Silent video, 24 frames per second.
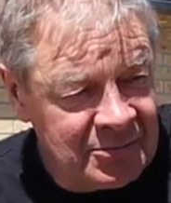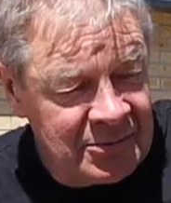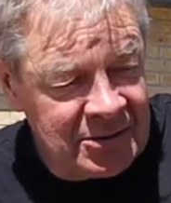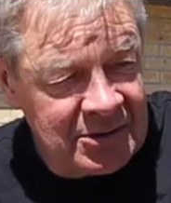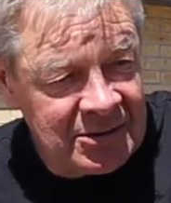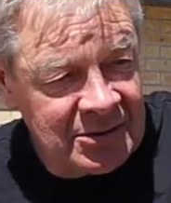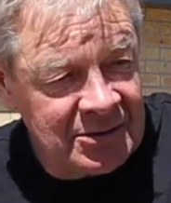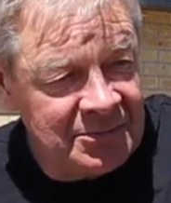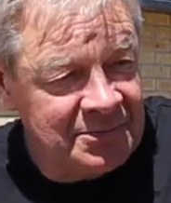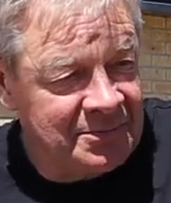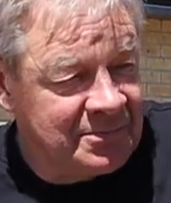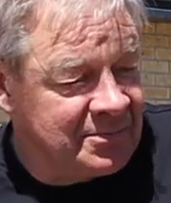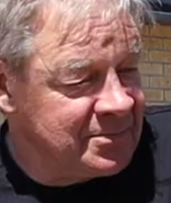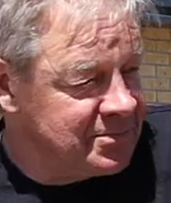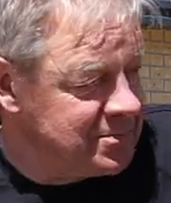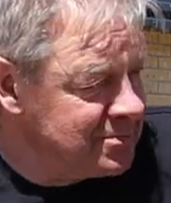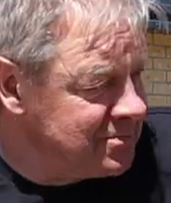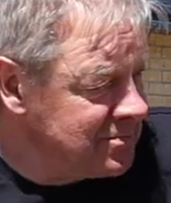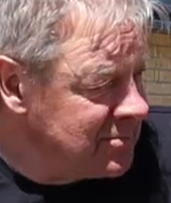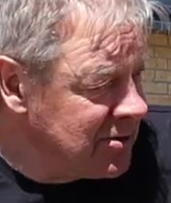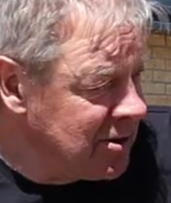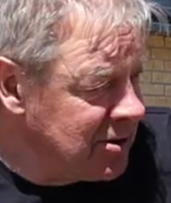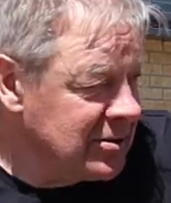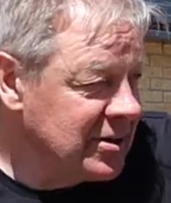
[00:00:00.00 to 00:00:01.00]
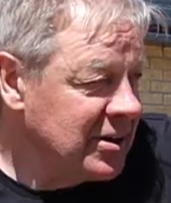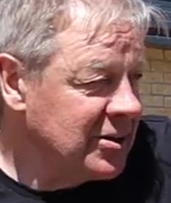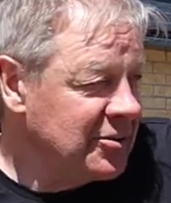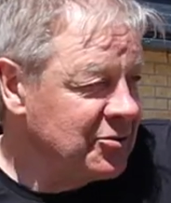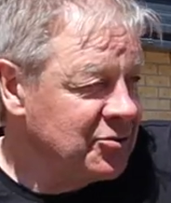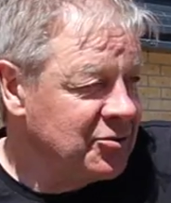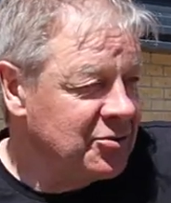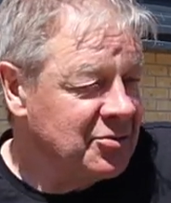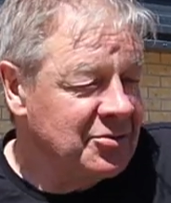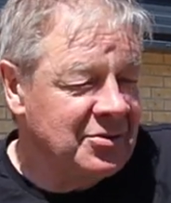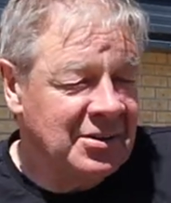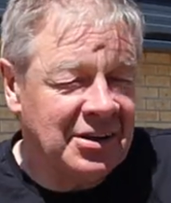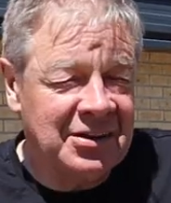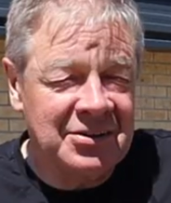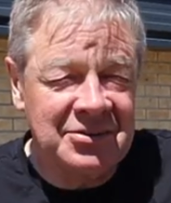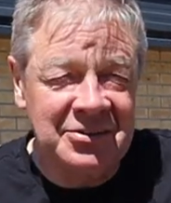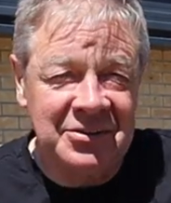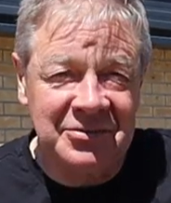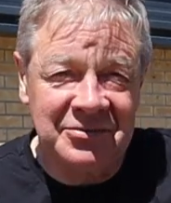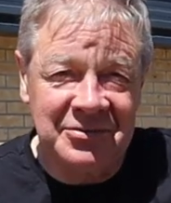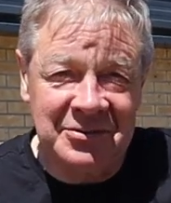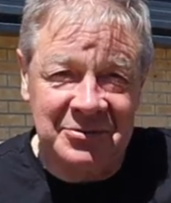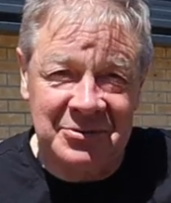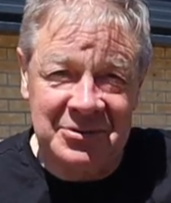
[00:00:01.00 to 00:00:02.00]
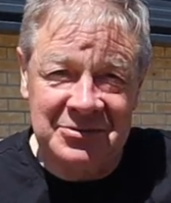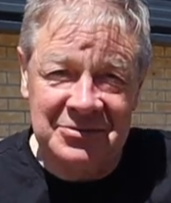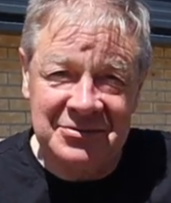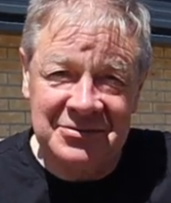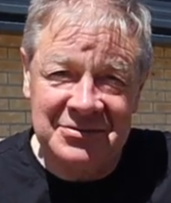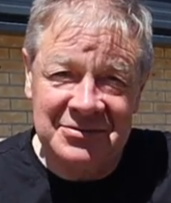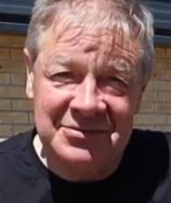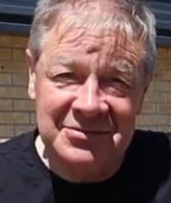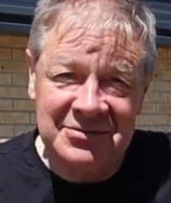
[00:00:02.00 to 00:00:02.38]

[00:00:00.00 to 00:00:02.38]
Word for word: Well, I'll load you down if you want.